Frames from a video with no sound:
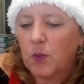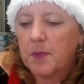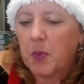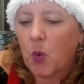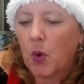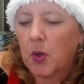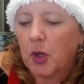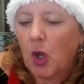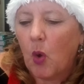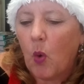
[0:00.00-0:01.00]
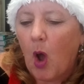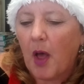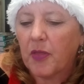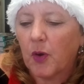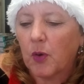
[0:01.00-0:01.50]
report
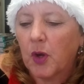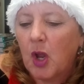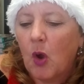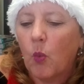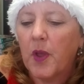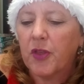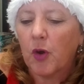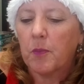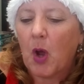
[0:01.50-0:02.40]
co-authored with her